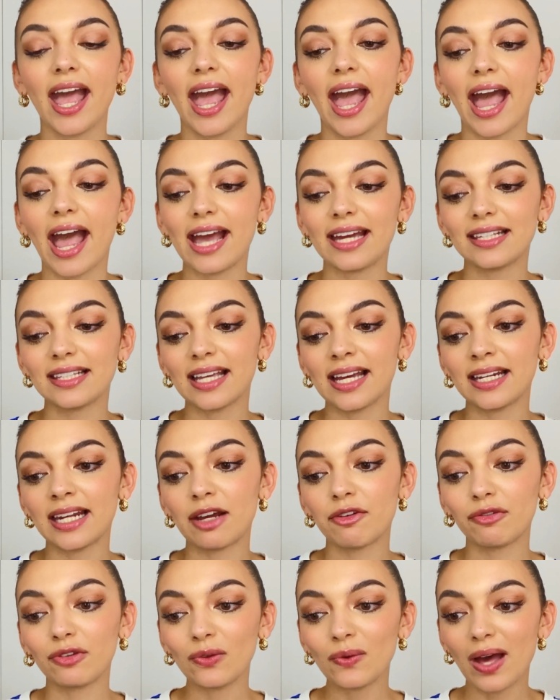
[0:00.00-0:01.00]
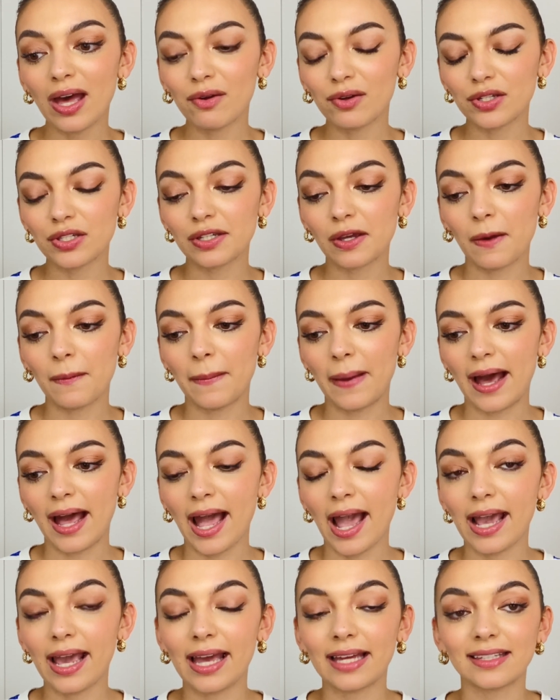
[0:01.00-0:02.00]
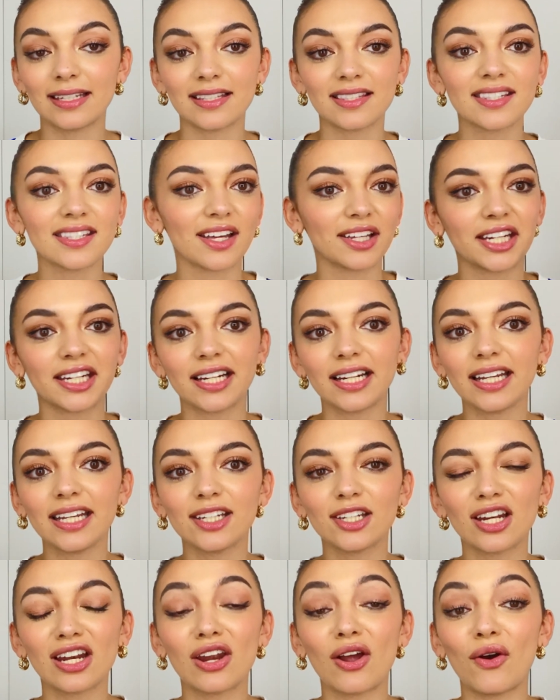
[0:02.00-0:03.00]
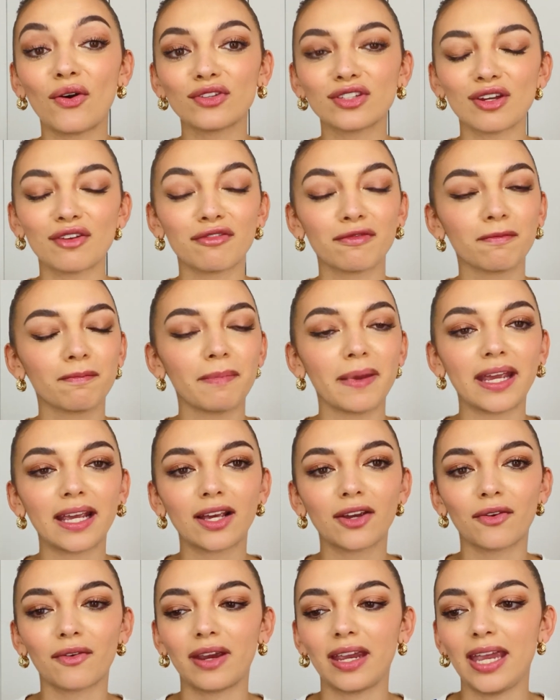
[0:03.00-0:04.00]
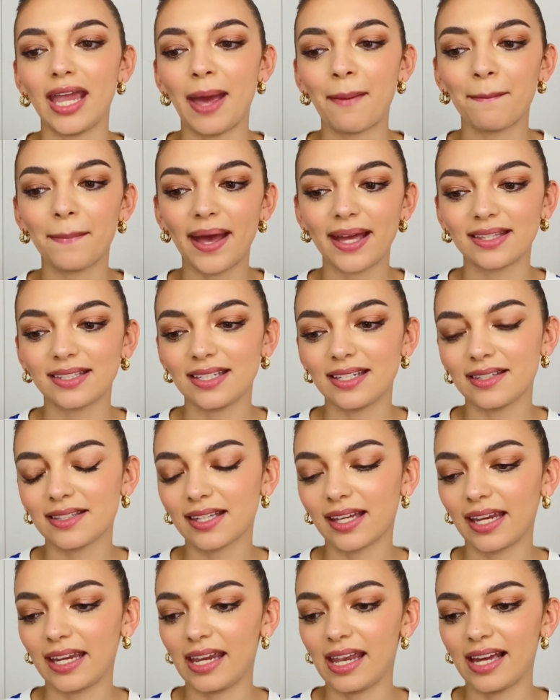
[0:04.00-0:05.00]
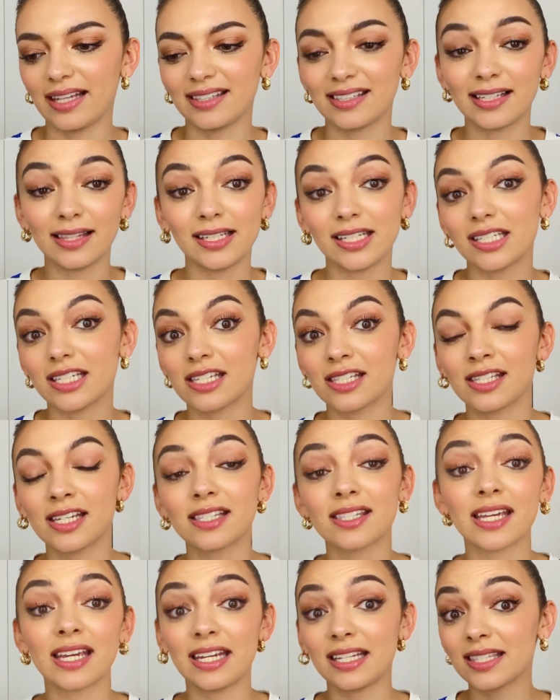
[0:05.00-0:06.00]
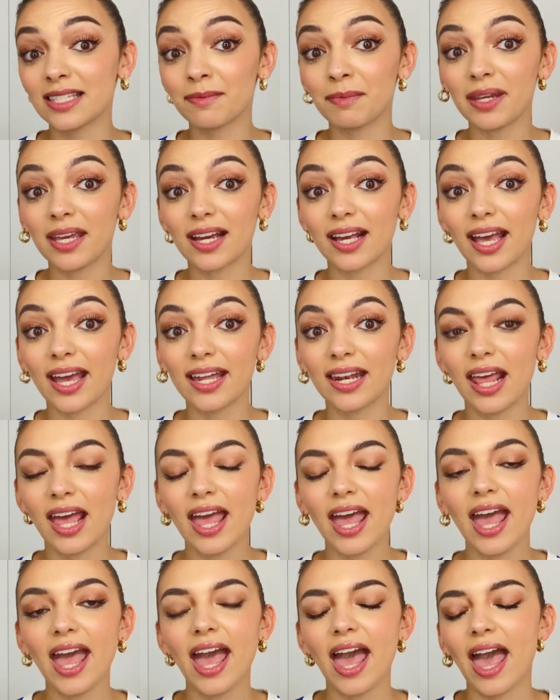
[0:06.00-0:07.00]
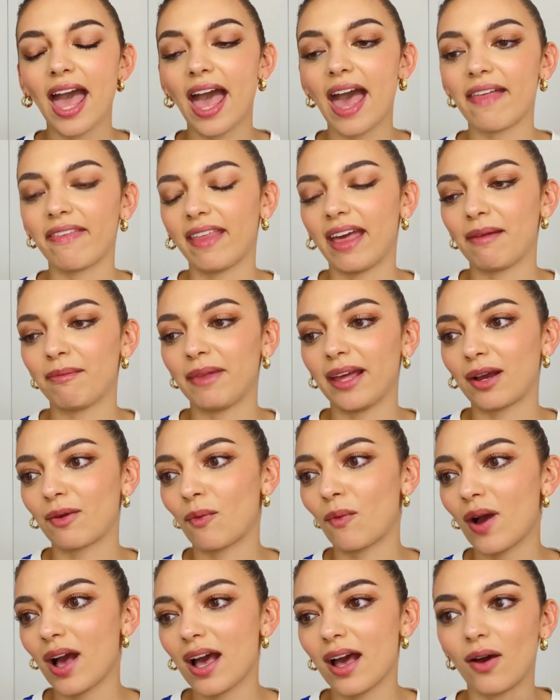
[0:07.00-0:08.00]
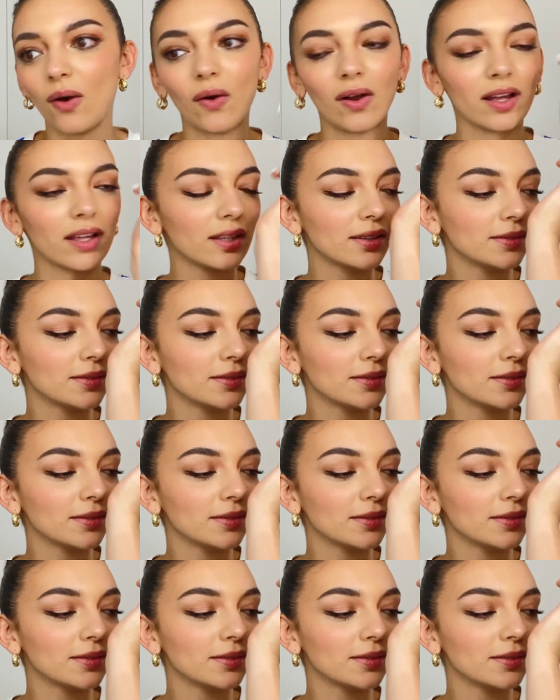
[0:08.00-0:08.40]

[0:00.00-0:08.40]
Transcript: And then a few hours go by and then suddenly the note of bakery and patisserie and deliciousness hits me again. And I'm like, wow.